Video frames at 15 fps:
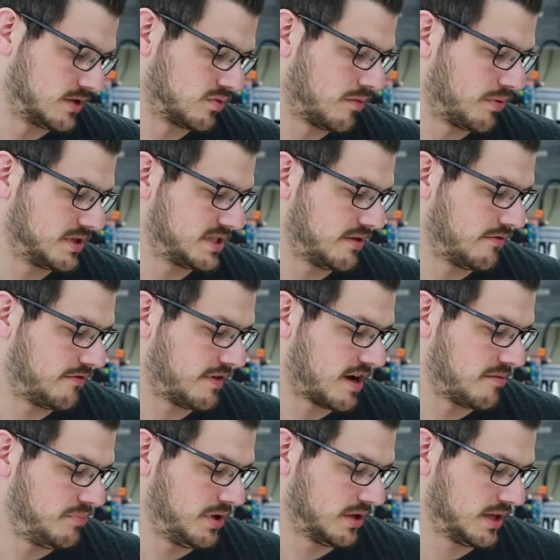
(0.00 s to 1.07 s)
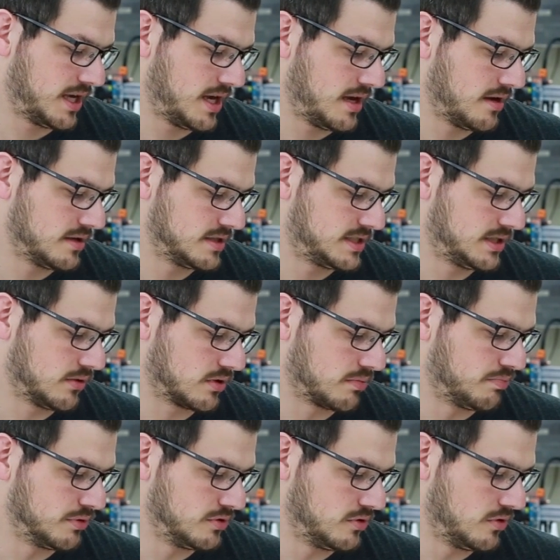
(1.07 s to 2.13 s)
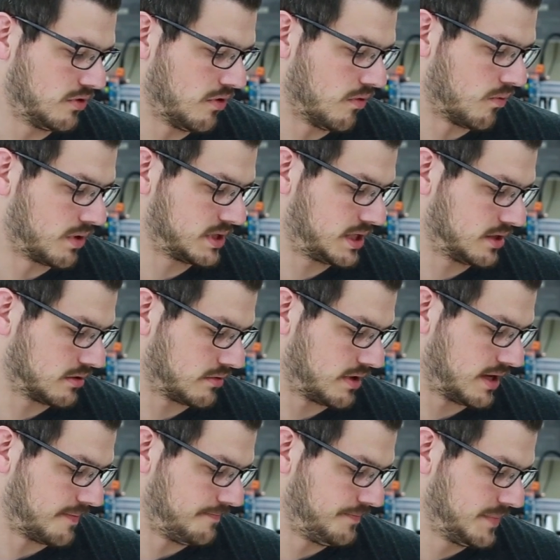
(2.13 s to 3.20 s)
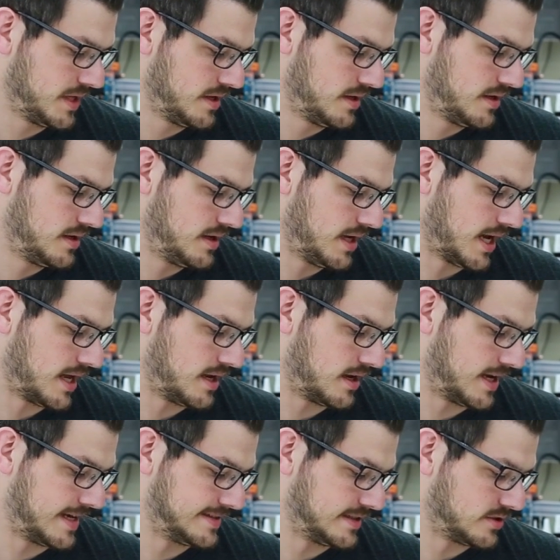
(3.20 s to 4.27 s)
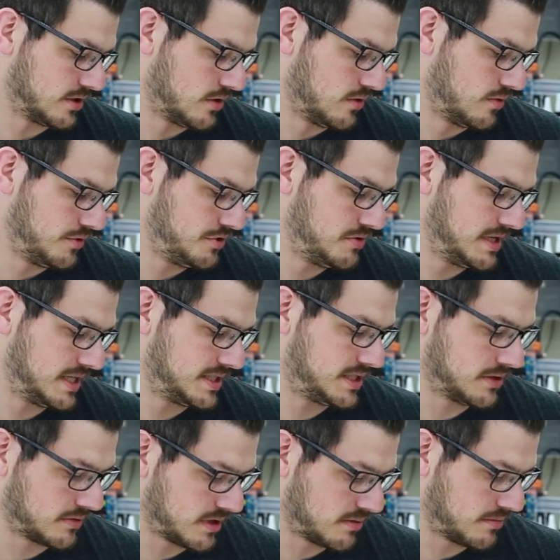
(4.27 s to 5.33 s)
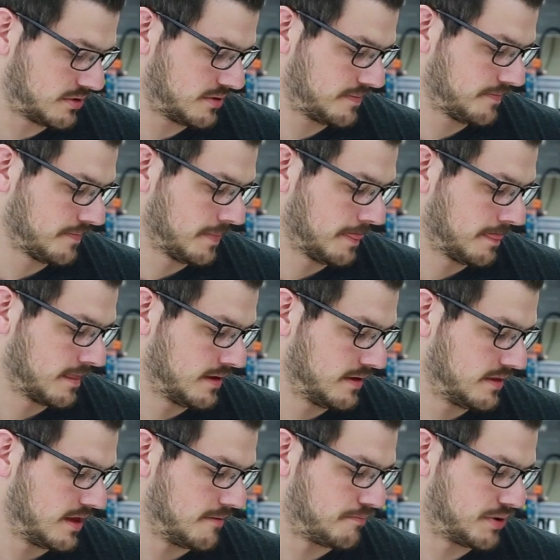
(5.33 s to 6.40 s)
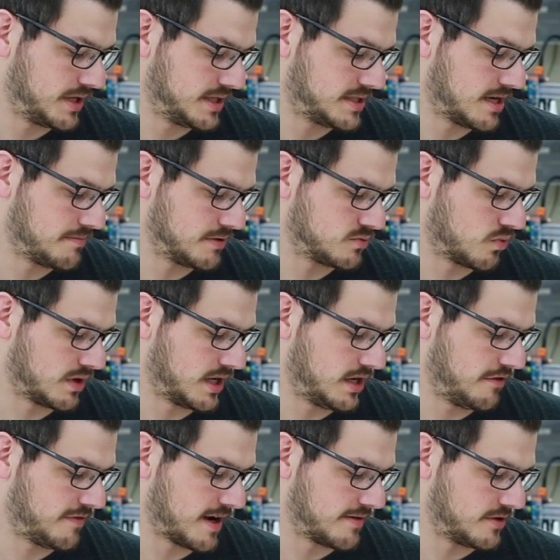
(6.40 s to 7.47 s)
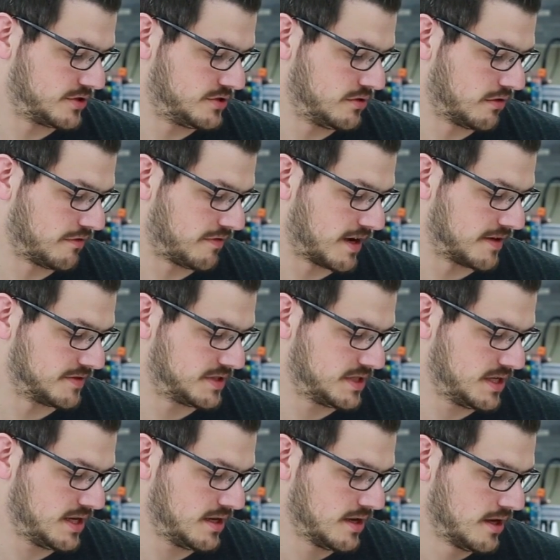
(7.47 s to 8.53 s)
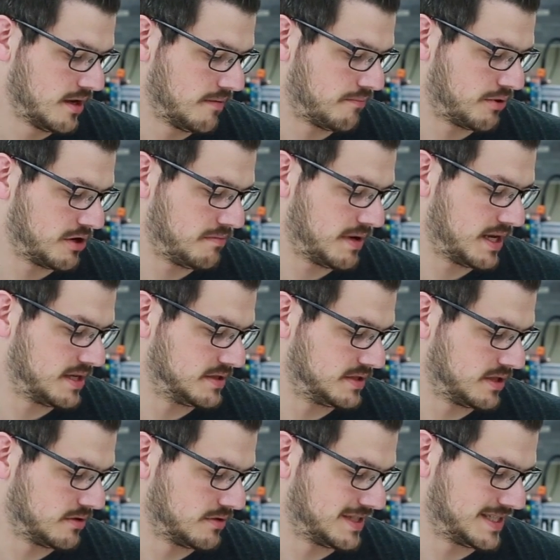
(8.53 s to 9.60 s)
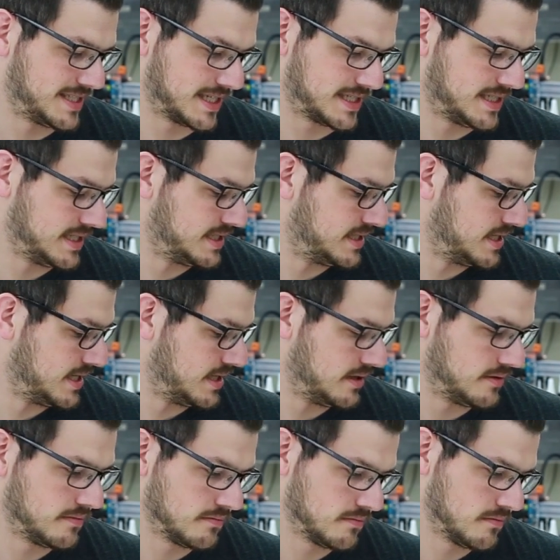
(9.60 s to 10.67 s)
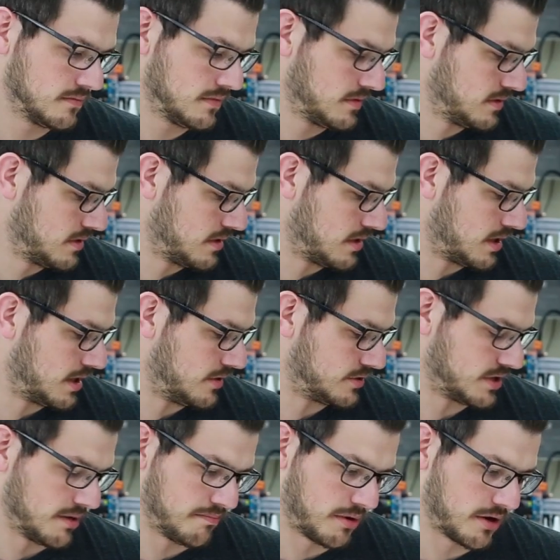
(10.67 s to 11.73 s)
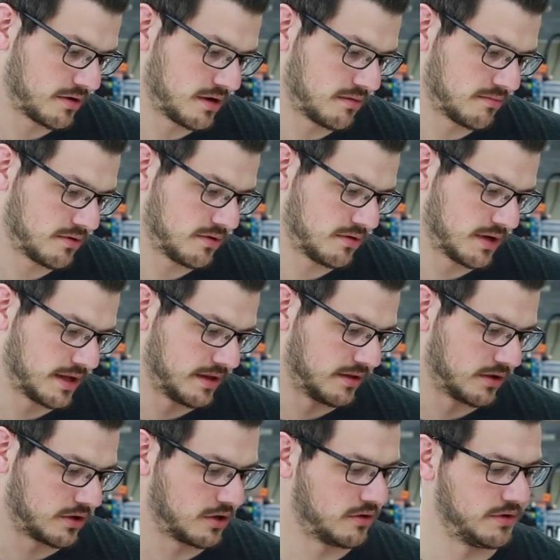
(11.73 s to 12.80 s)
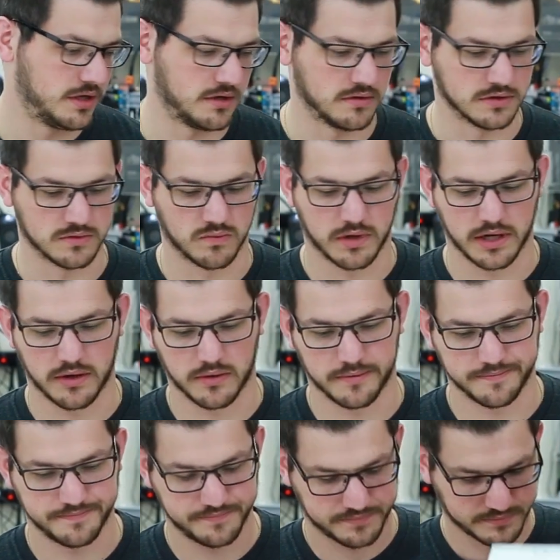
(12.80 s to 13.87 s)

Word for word: it's 1.75 PLA, silk blue, one kilogram, and it has its own unique serial number. The printing temp is 195 to 205C, print bed 0 to 60C. Uh, there's a part number and then the code here as well.